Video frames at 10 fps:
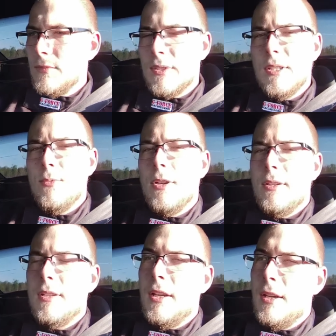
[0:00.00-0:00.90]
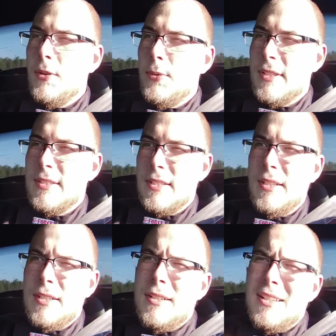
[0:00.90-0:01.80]
see what we can
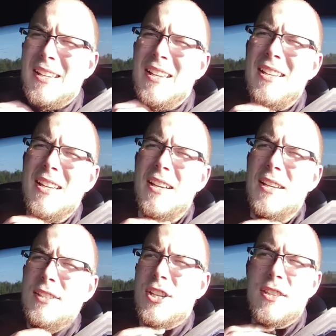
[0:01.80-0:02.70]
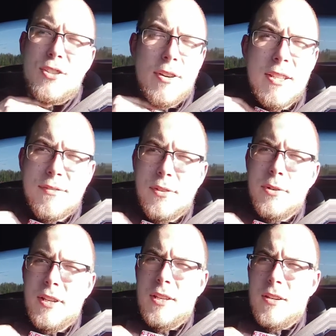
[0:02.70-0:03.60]
see. Check the trans
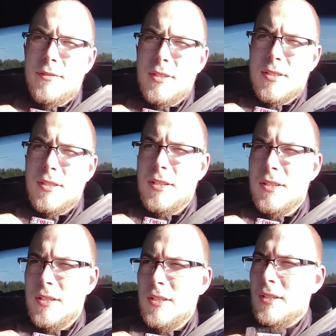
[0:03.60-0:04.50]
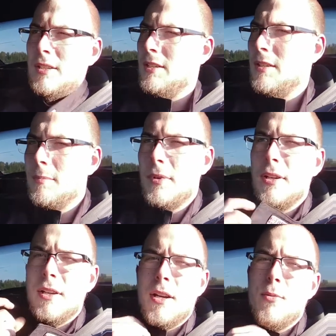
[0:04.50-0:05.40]
fluid again, obviously, but
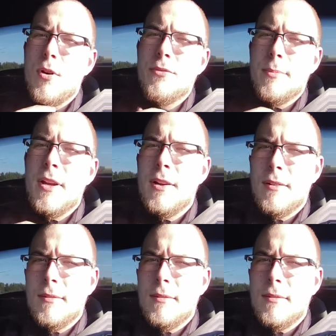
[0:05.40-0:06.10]
we'll go from there.